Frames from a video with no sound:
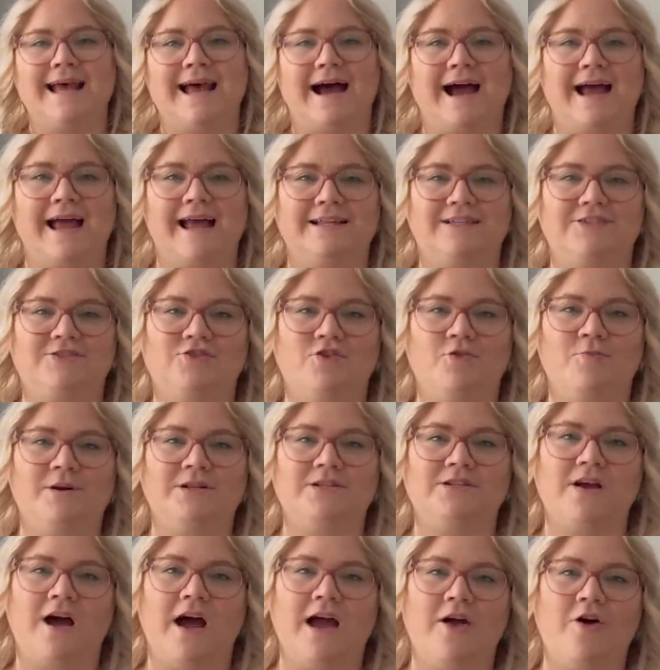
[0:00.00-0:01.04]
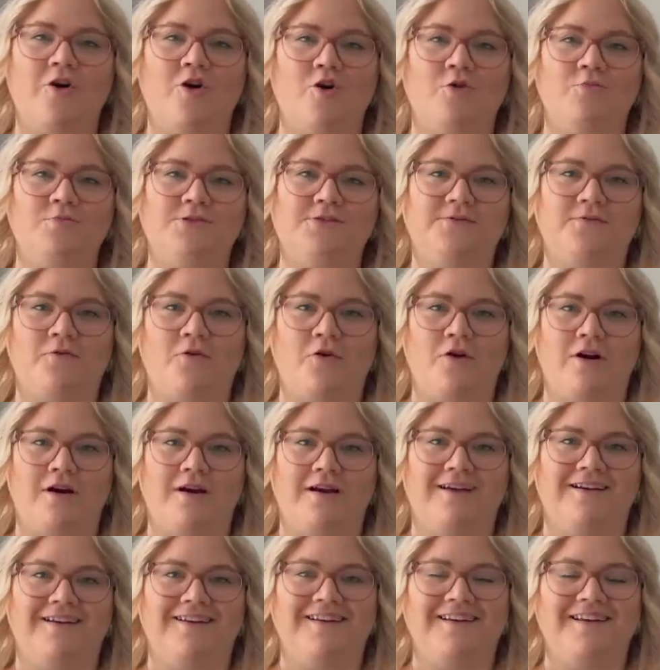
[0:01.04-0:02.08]
I had so much high hopes
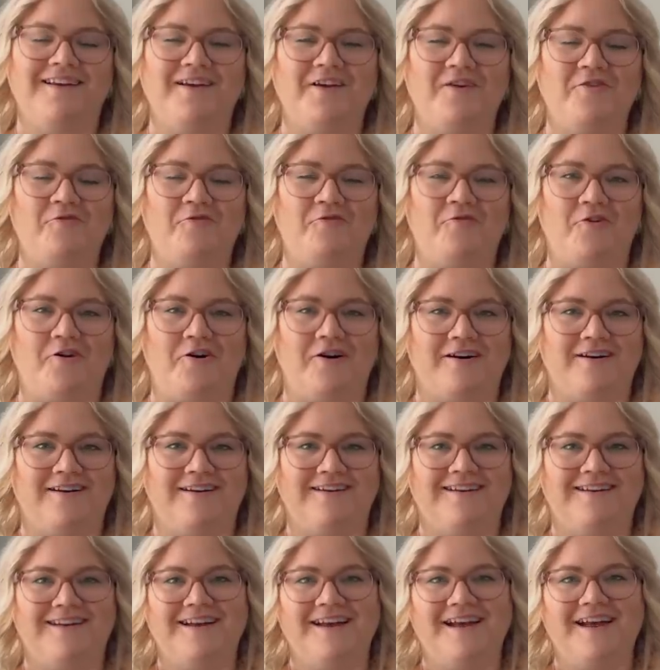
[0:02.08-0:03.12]
for, for